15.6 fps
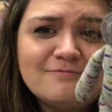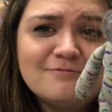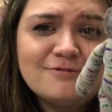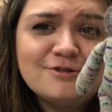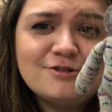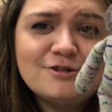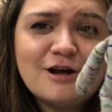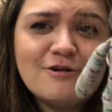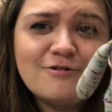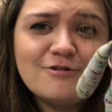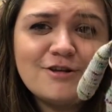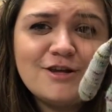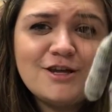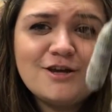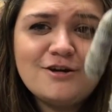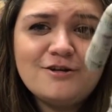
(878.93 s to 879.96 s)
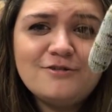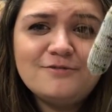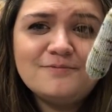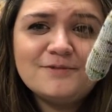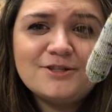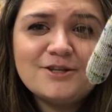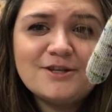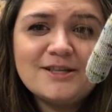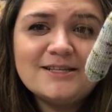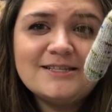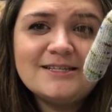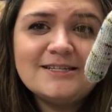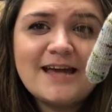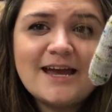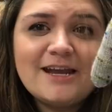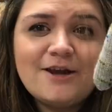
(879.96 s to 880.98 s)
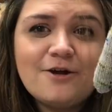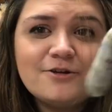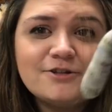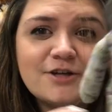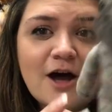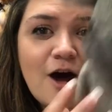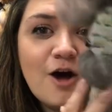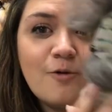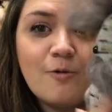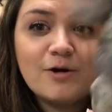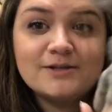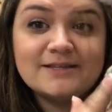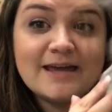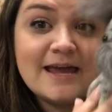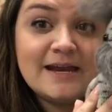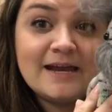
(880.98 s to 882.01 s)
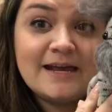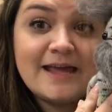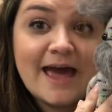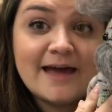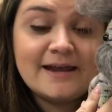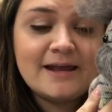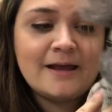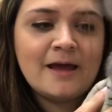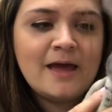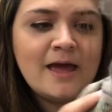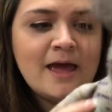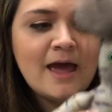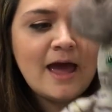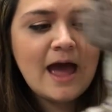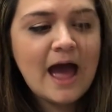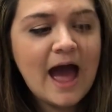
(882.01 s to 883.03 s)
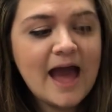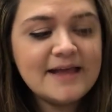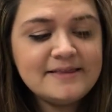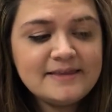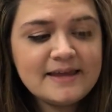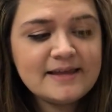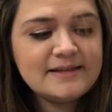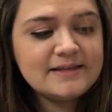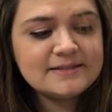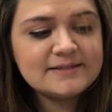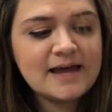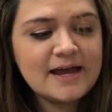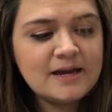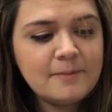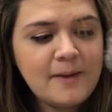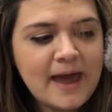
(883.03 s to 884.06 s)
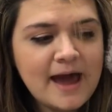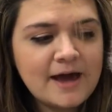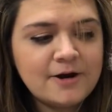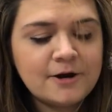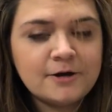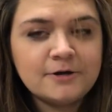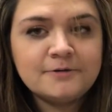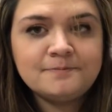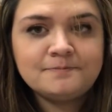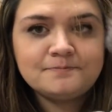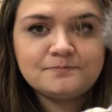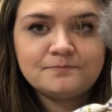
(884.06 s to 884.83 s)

So cute. So this is Yeti Goes to Hogwarts in a Yeti. I did design a pattern,